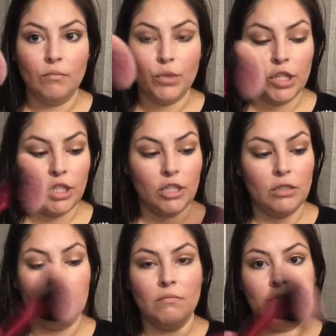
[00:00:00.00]

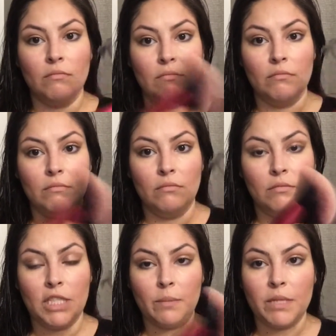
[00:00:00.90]
brush,
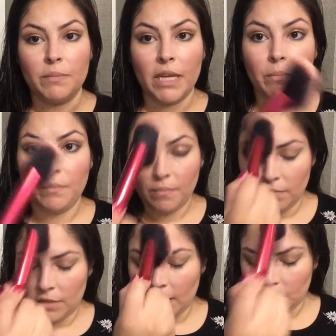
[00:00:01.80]
tap, tap, tap,
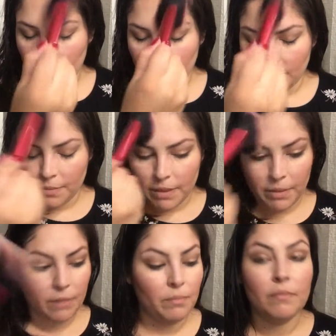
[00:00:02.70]
tap, tap, tap, tap, tap,
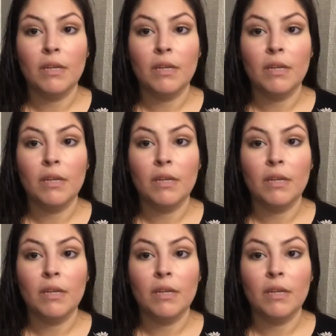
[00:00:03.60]
tap.